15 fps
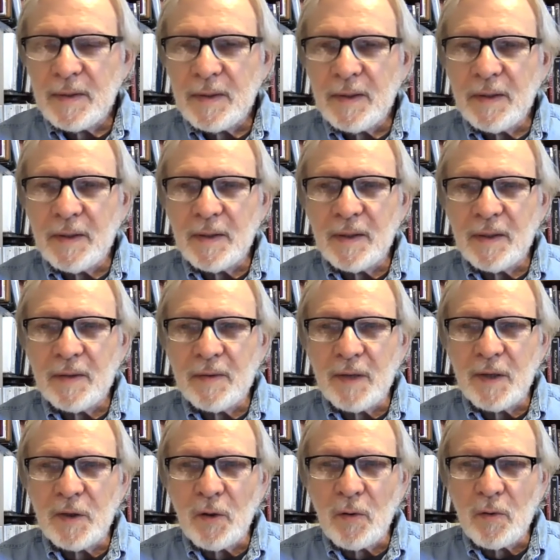Uh,
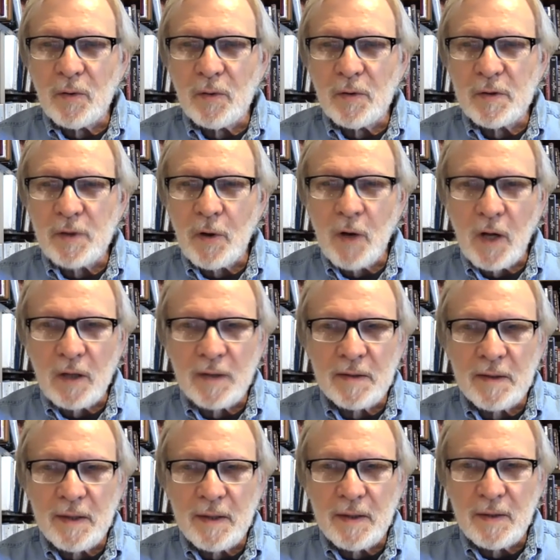they know that there's a
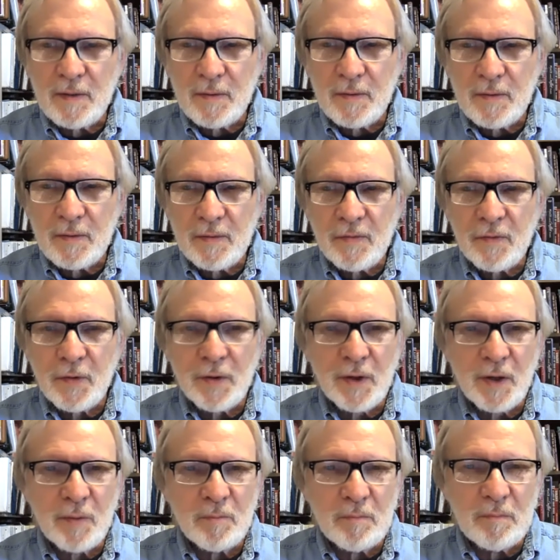holiday for
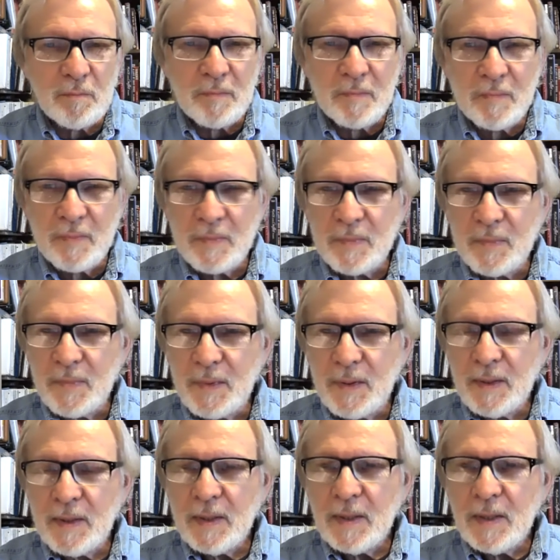him.
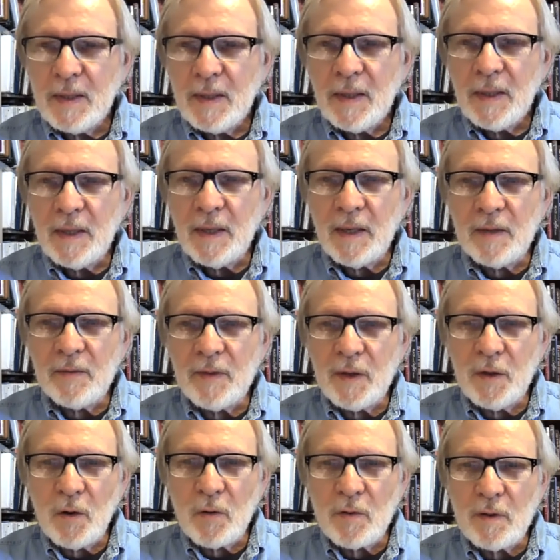And they
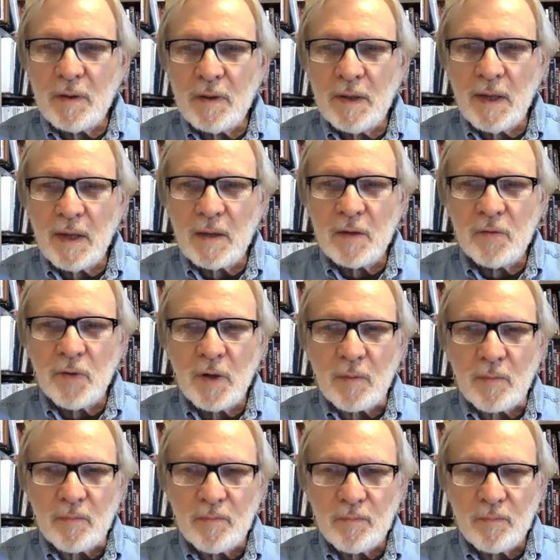know that he had a dream.